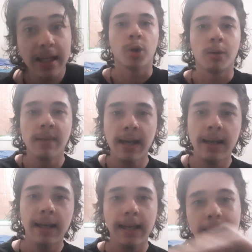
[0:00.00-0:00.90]
I
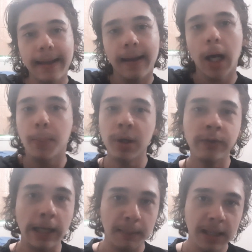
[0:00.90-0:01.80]
made it a
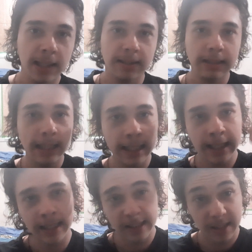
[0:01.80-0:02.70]
prefab, deleting
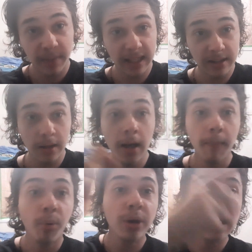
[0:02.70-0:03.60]
an inspector,
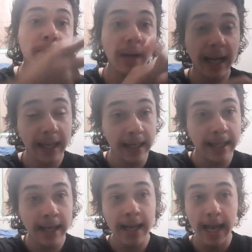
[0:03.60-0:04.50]
putting it back in
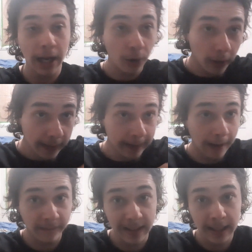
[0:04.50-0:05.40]
again, and got
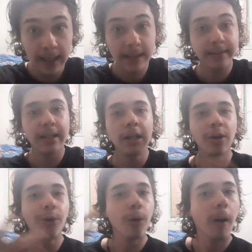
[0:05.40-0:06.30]
nothing. Did
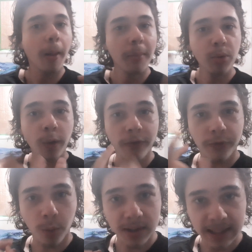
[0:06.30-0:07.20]
a bit of
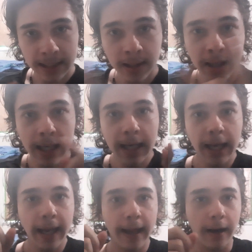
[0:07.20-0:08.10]
forcing
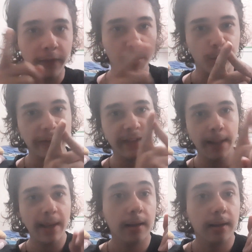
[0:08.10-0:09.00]
of the prefab,